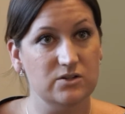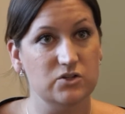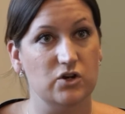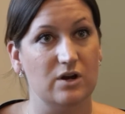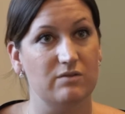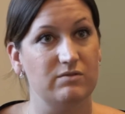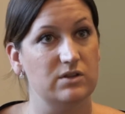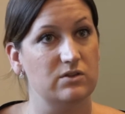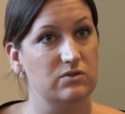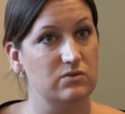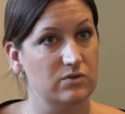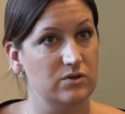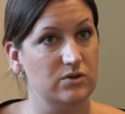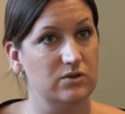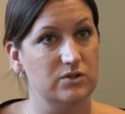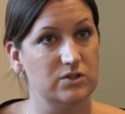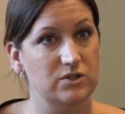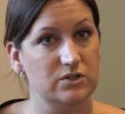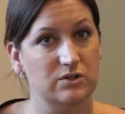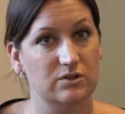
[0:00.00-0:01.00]
driving
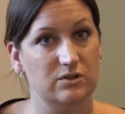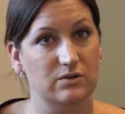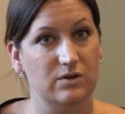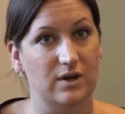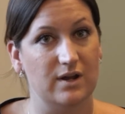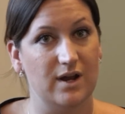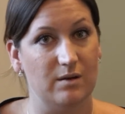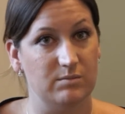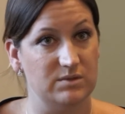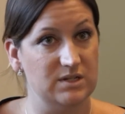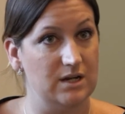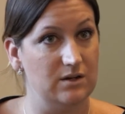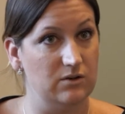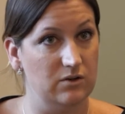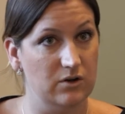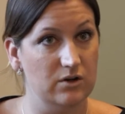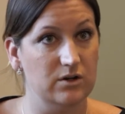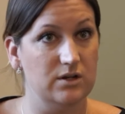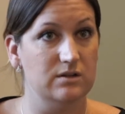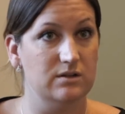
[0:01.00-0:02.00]
through to an app
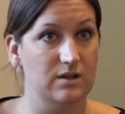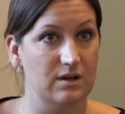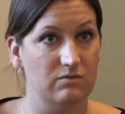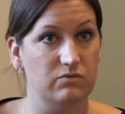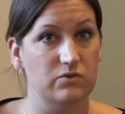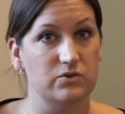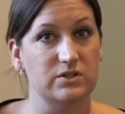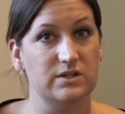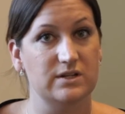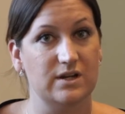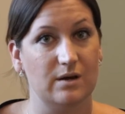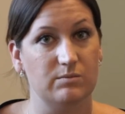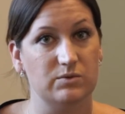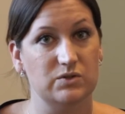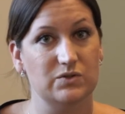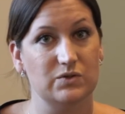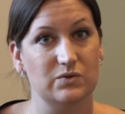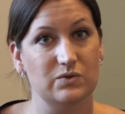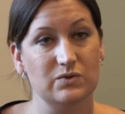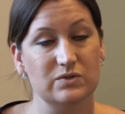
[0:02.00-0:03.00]
download and therefore to the app
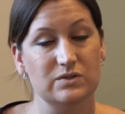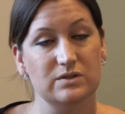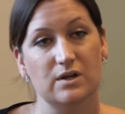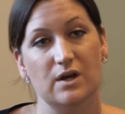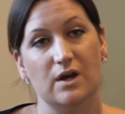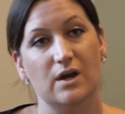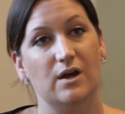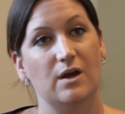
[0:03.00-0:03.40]
stores.